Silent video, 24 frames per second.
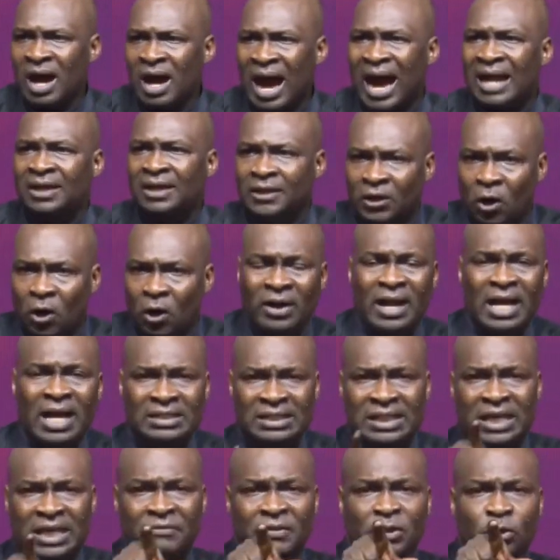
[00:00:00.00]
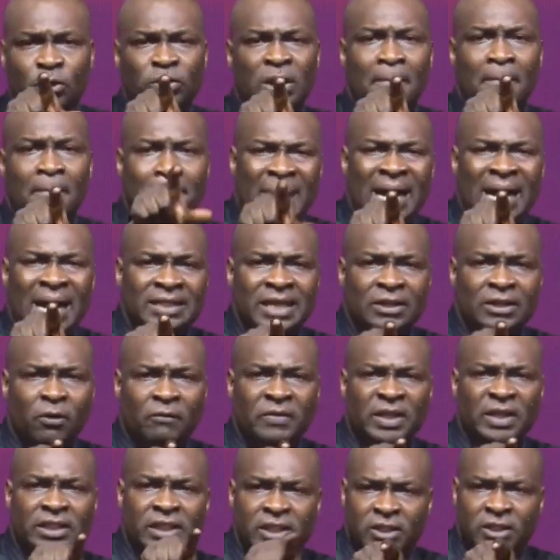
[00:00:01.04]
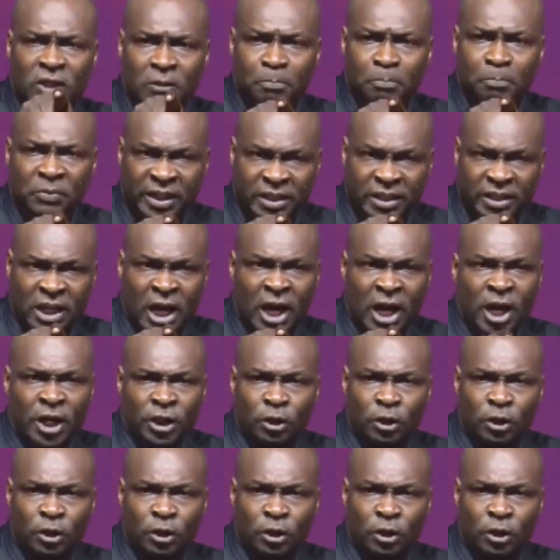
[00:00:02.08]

and God has given you the mandate of a teaching priest